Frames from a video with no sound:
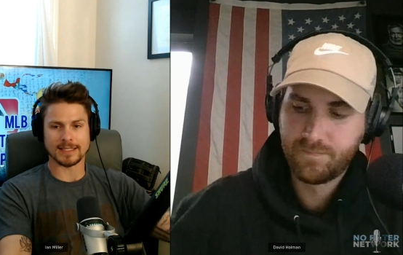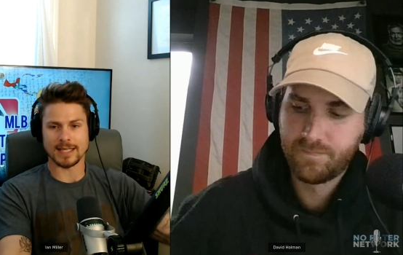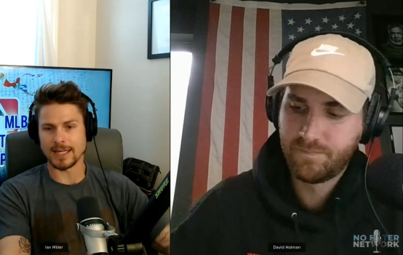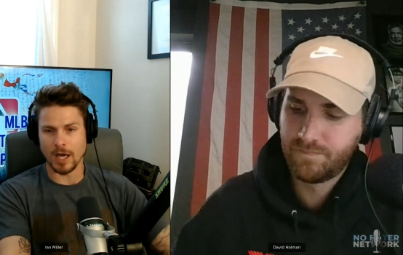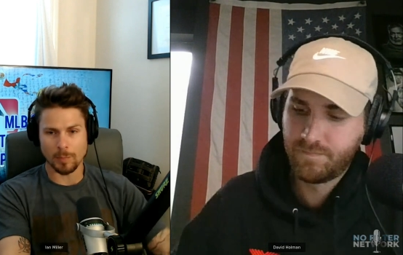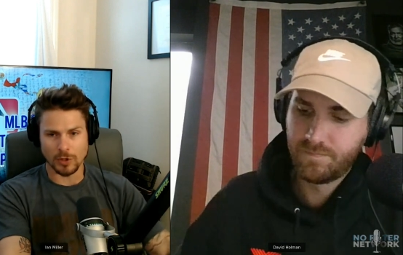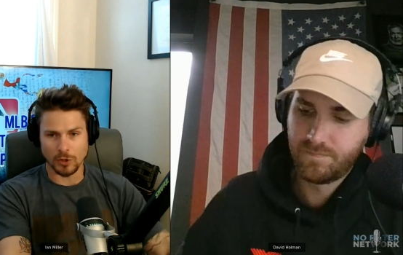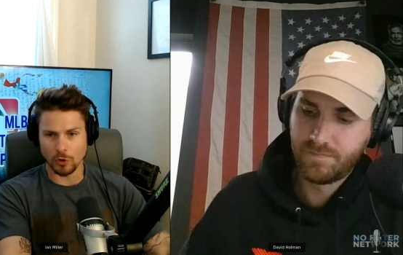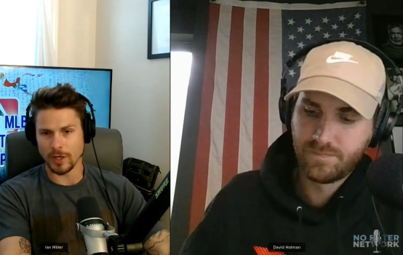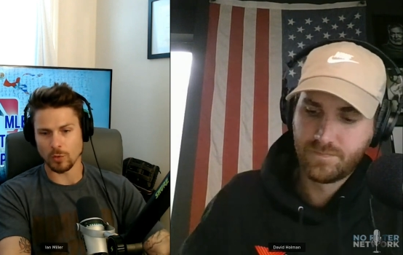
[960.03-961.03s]
Speaker 1: tighten up a
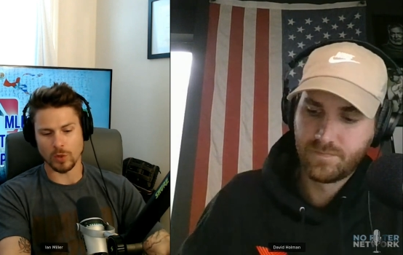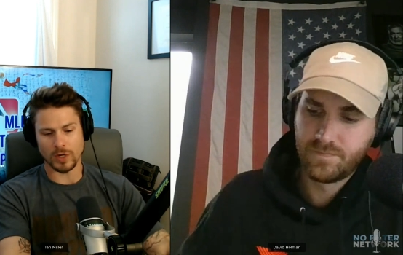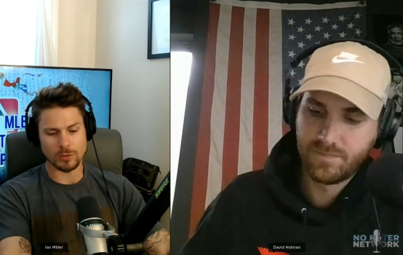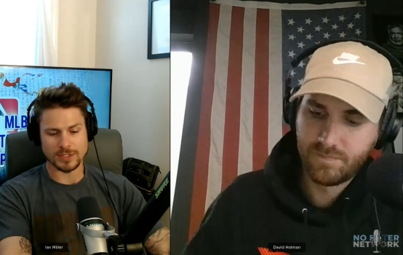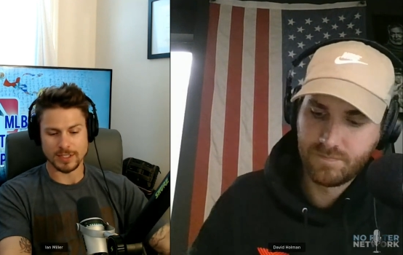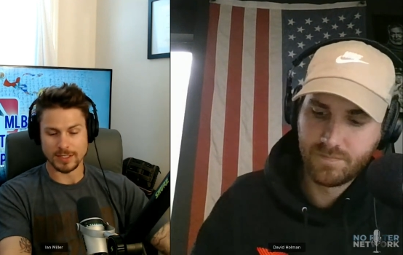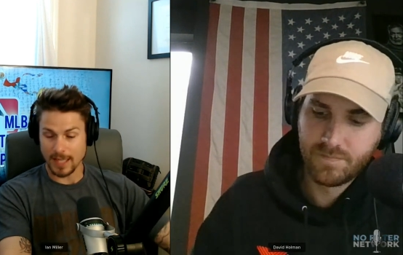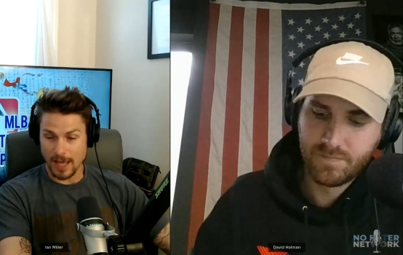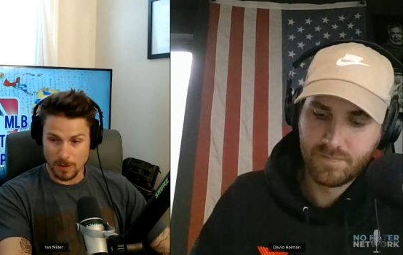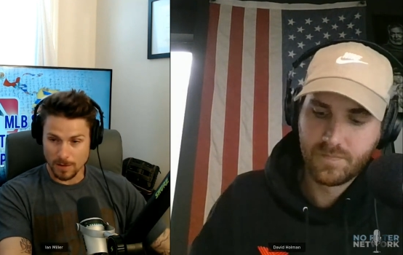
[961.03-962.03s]
little bit when he would
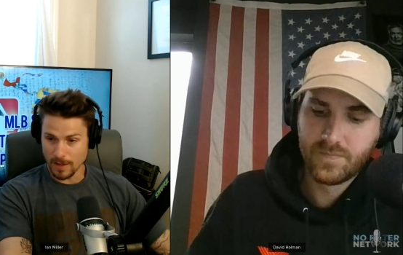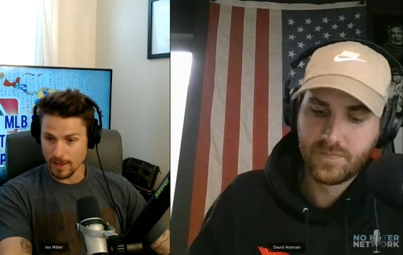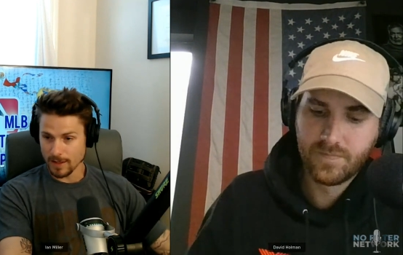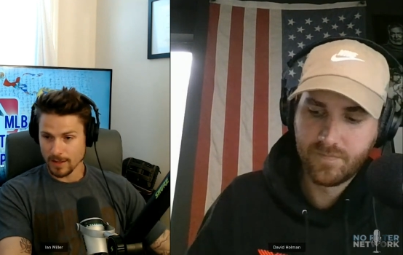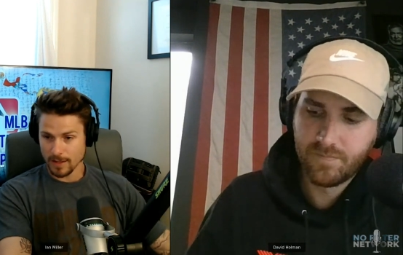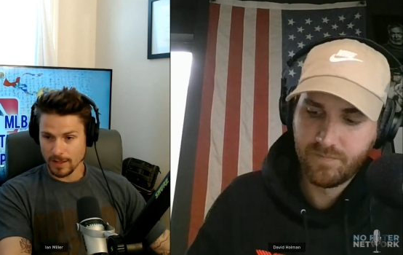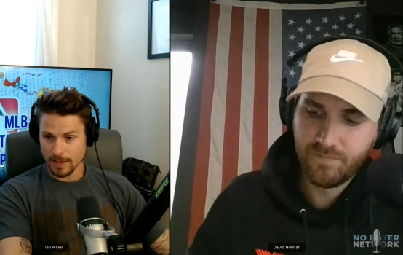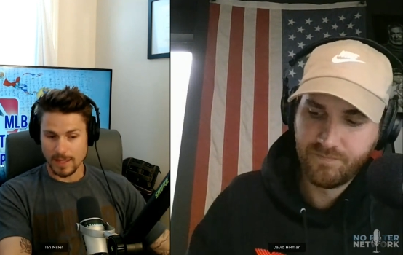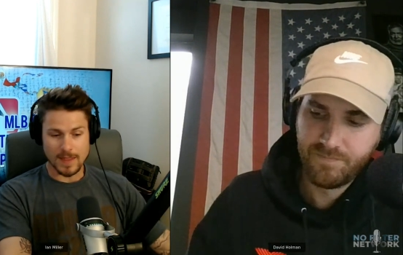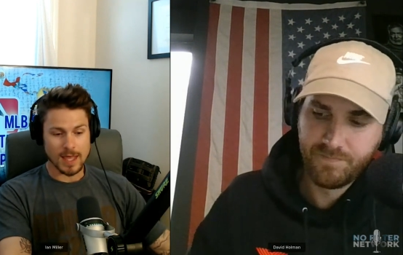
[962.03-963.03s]
sit down,
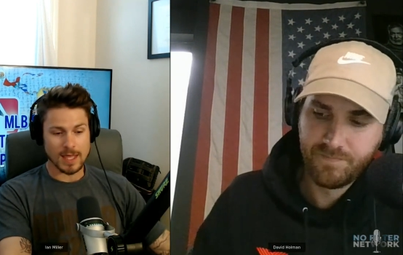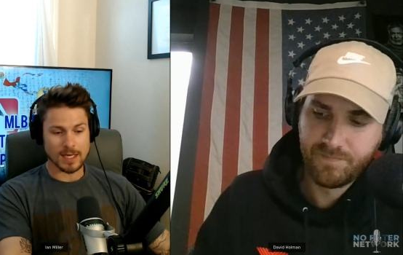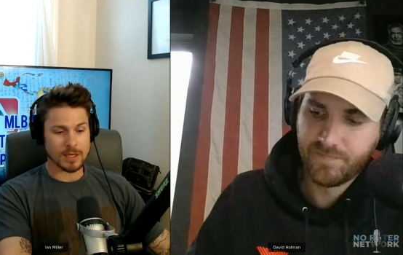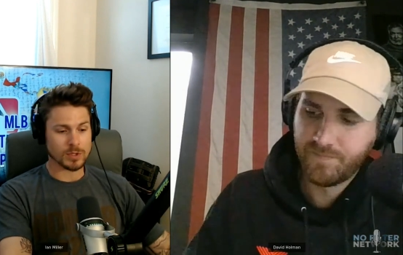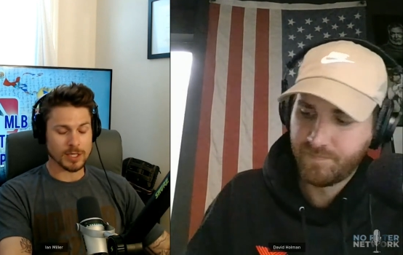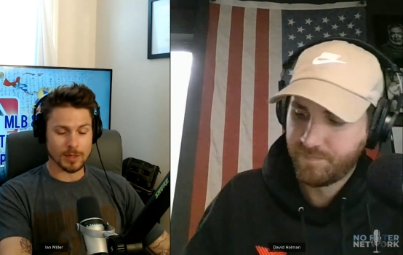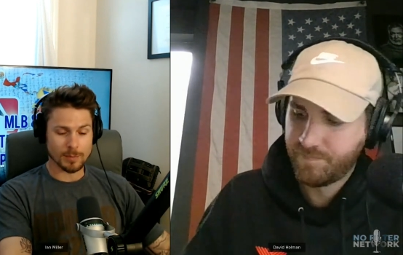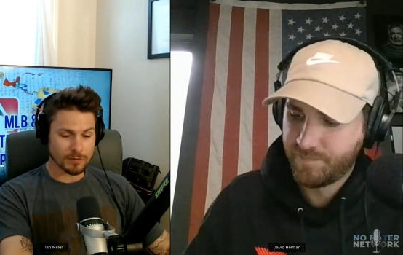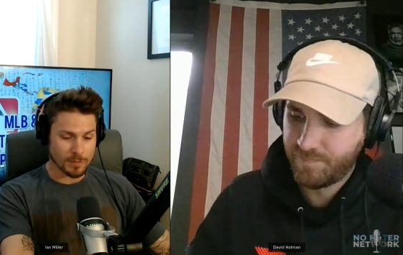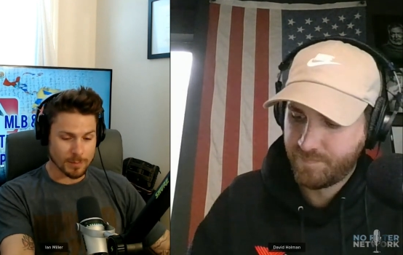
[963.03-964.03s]
and then he would get
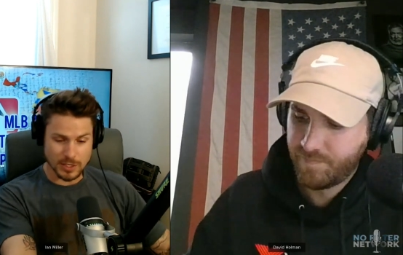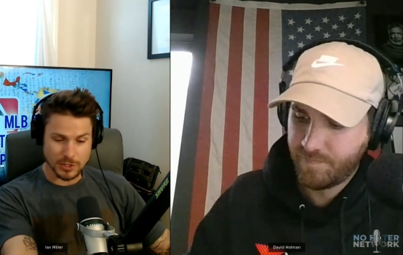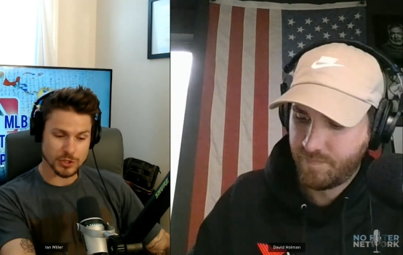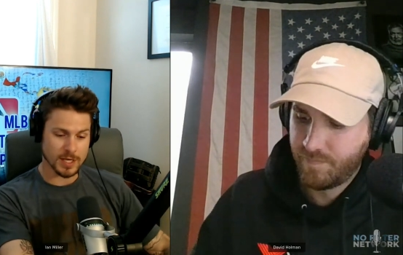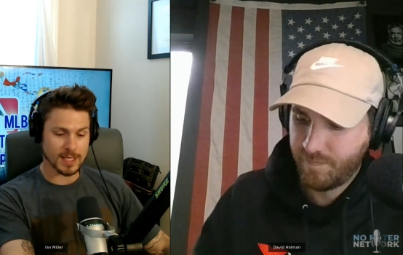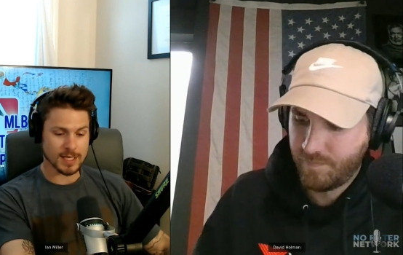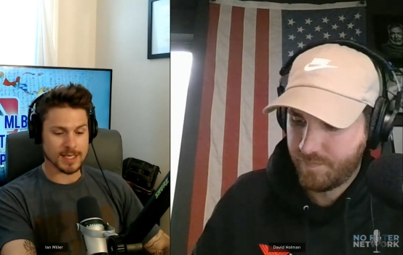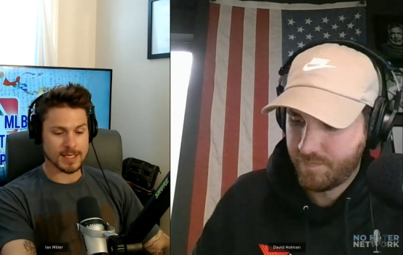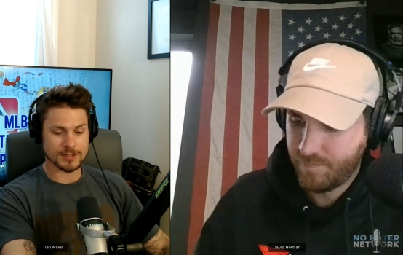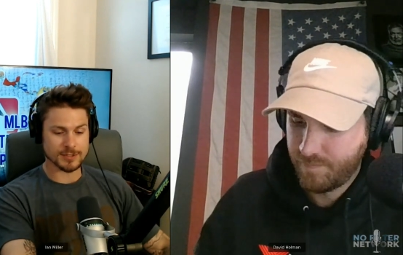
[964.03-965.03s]
up off the bench, and
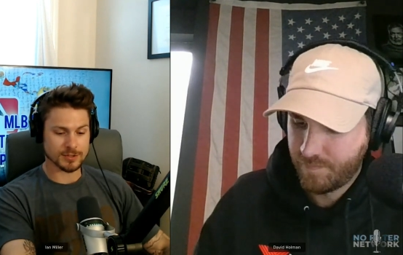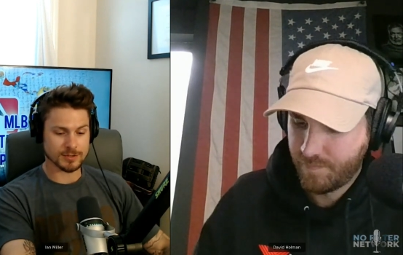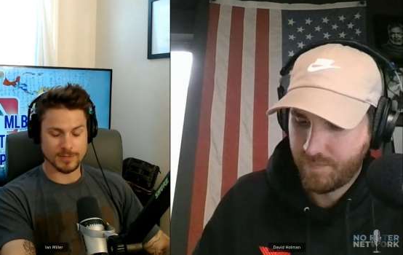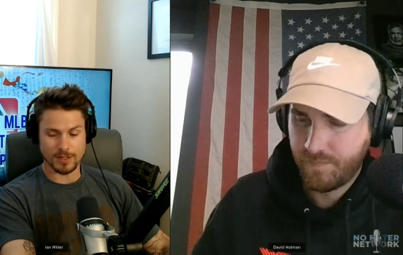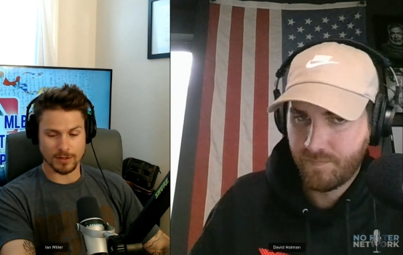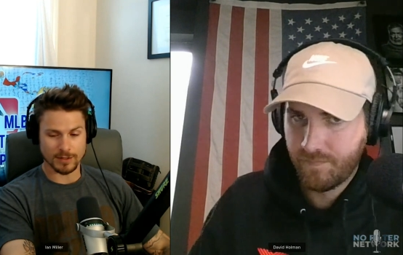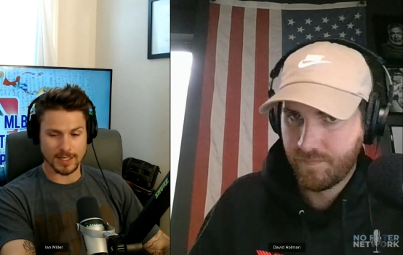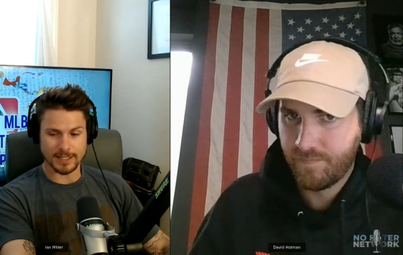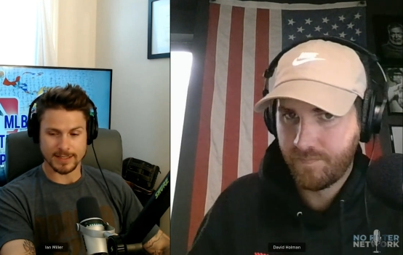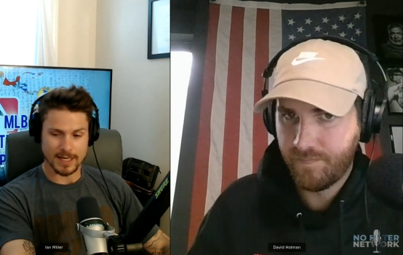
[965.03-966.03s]
it is you know
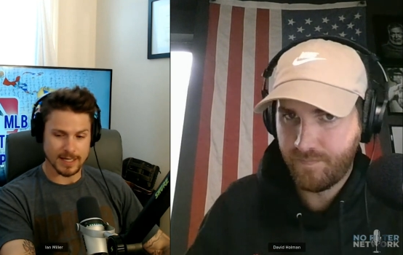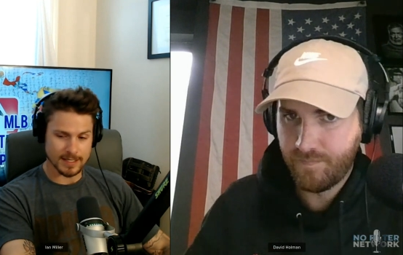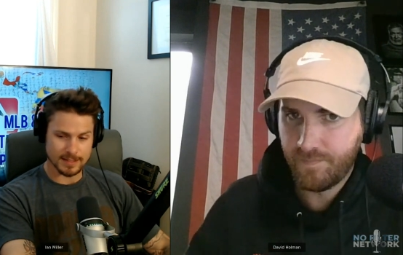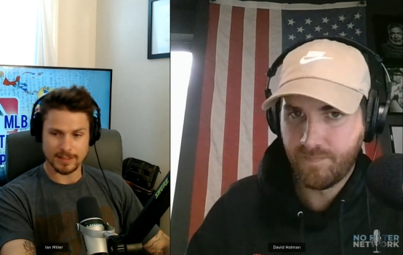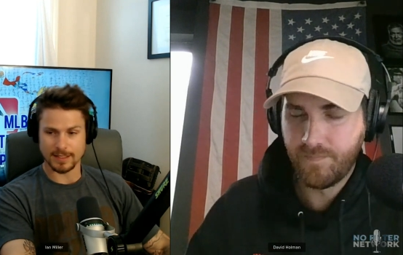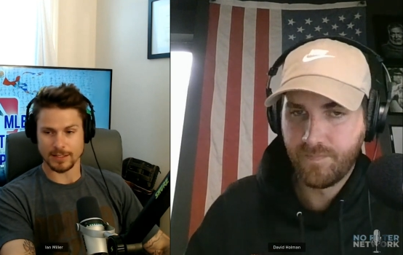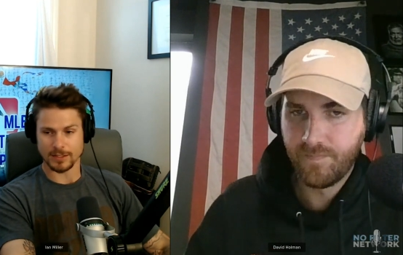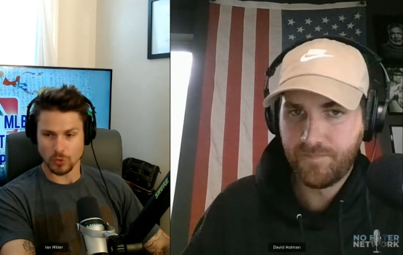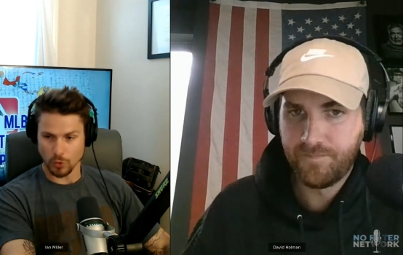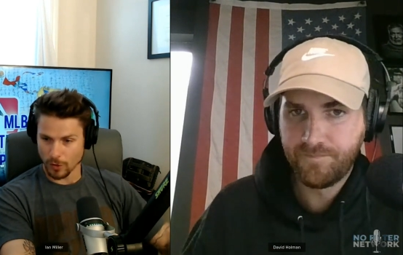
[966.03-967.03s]
getting tight,
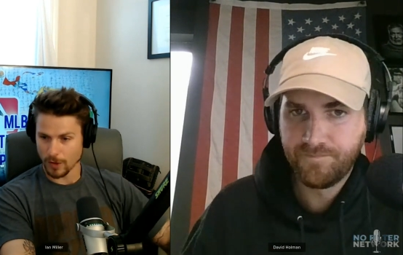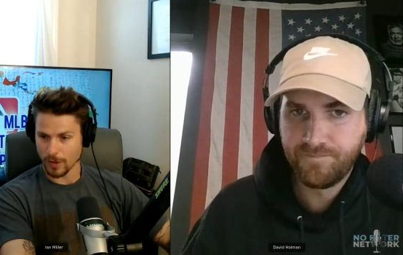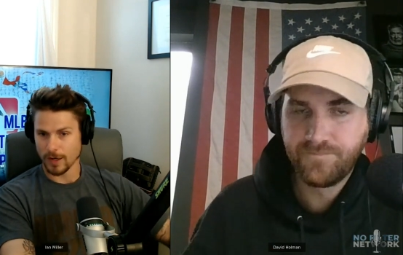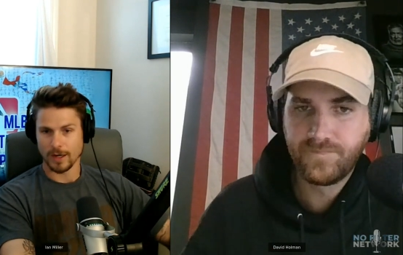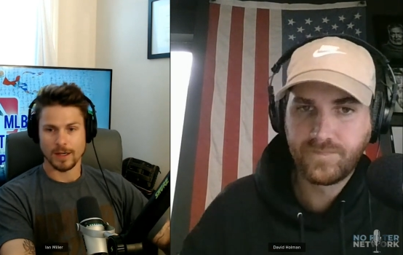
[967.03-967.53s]
getting sore.